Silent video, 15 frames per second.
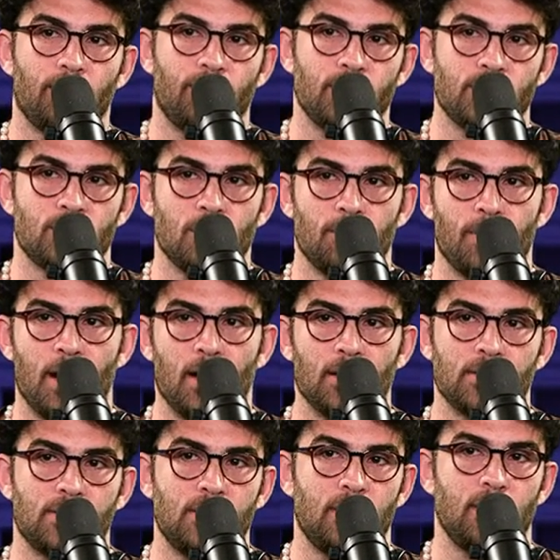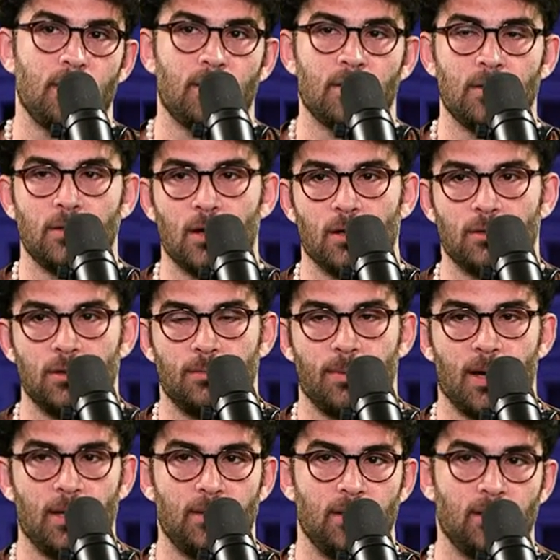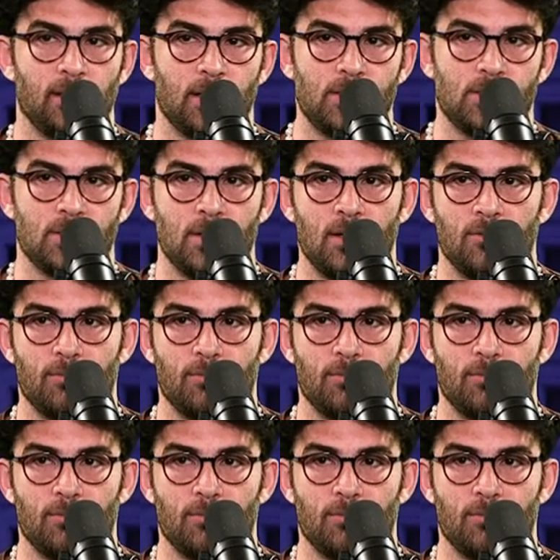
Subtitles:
Fiscal policy conducted by the legislative